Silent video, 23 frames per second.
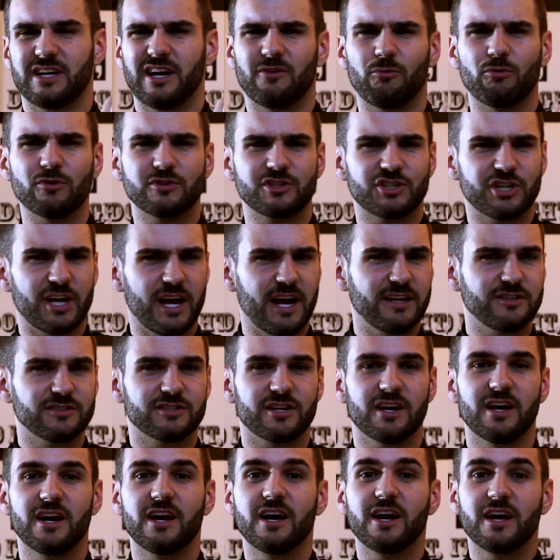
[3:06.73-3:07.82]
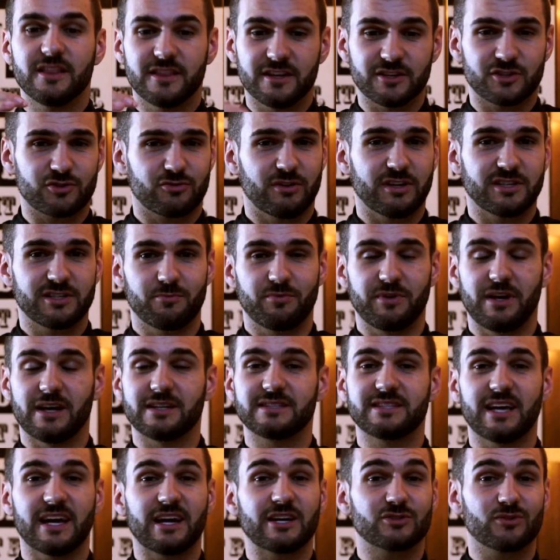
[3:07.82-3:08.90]
It will change this recipe and
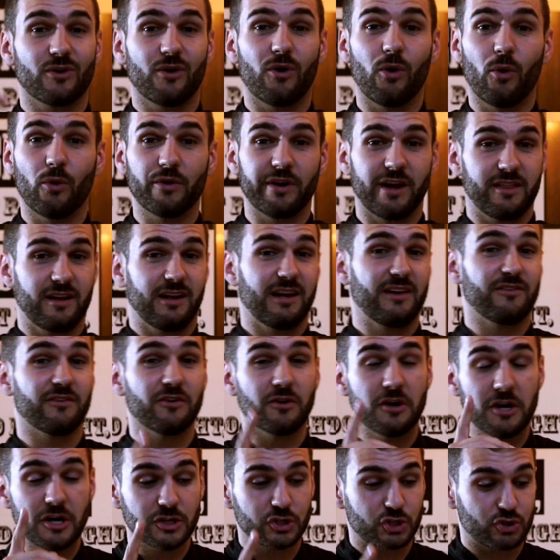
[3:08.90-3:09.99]
take it to a whole nother level.